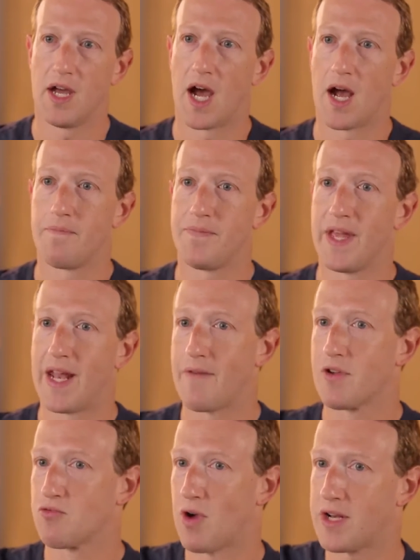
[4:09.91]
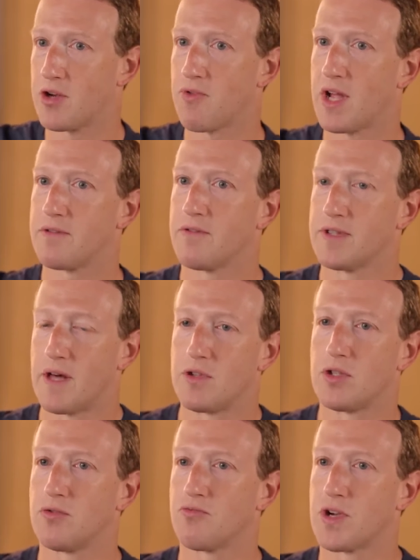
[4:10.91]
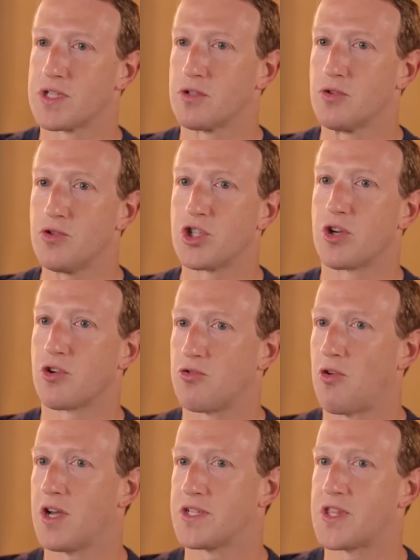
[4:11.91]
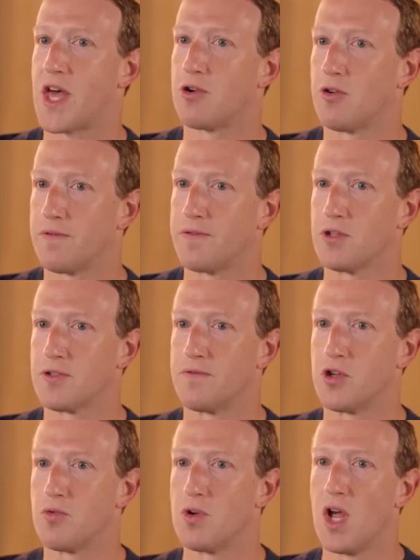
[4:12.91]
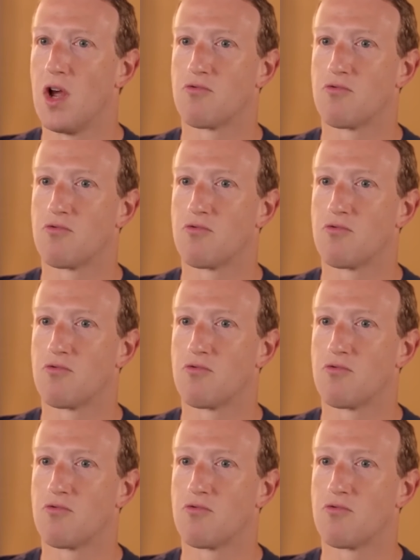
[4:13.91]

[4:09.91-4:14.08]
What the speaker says: And having retina-level resolution across that whole field of view